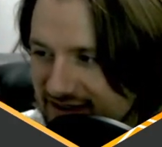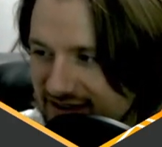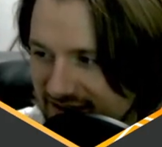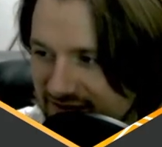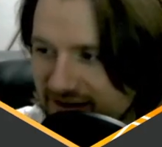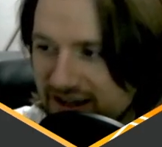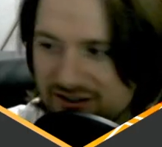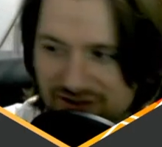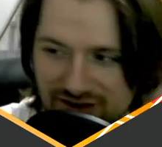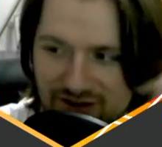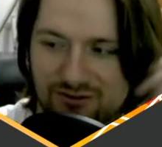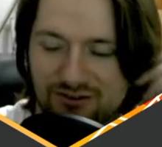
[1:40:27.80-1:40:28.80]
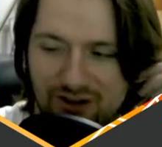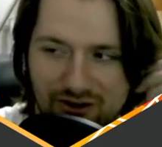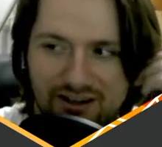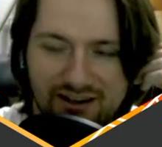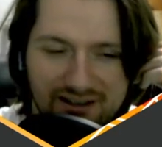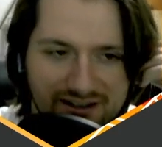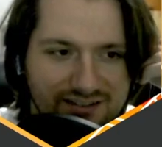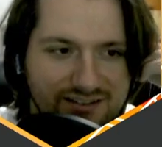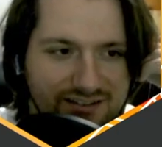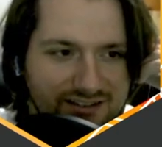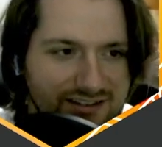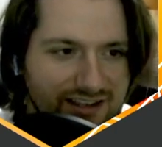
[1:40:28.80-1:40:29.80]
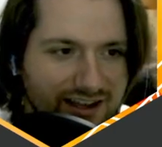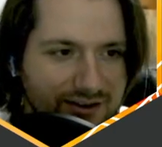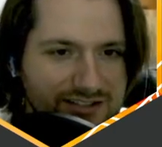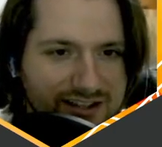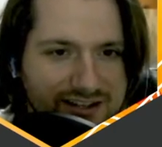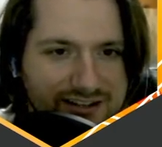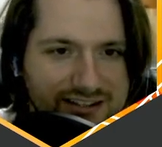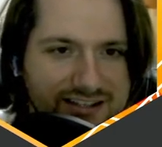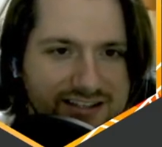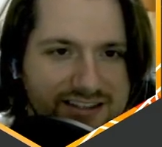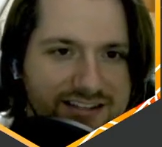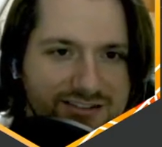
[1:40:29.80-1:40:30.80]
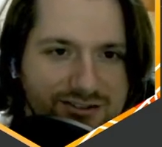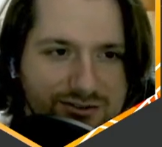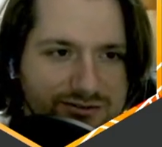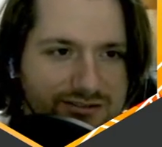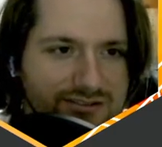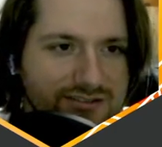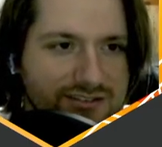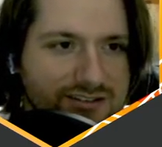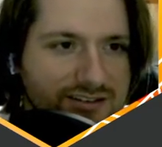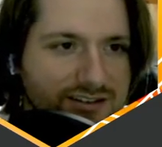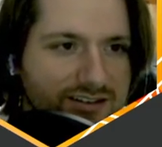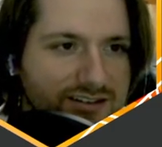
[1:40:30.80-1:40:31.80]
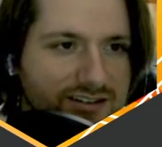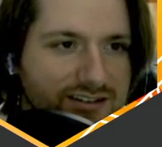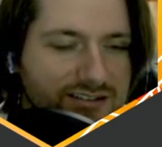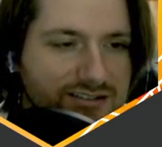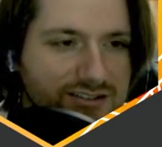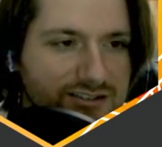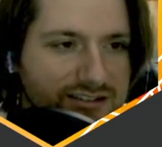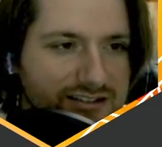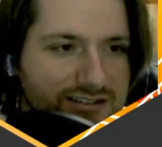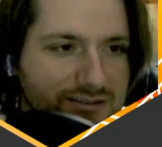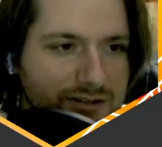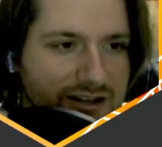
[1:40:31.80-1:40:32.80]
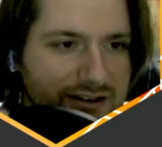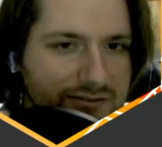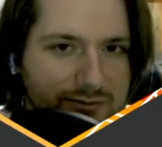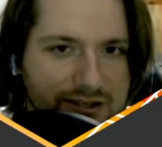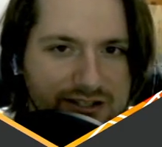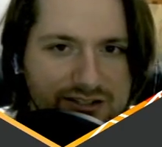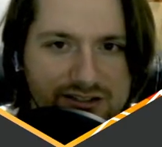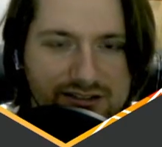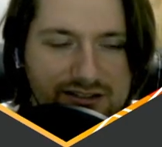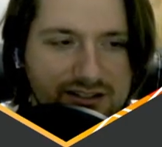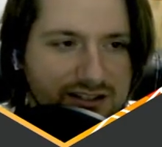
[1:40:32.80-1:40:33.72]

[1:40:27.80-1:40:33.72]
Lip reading: Invalid code. Okay. Yeah, I was kind of thinking that too. It's good to get some confirmation.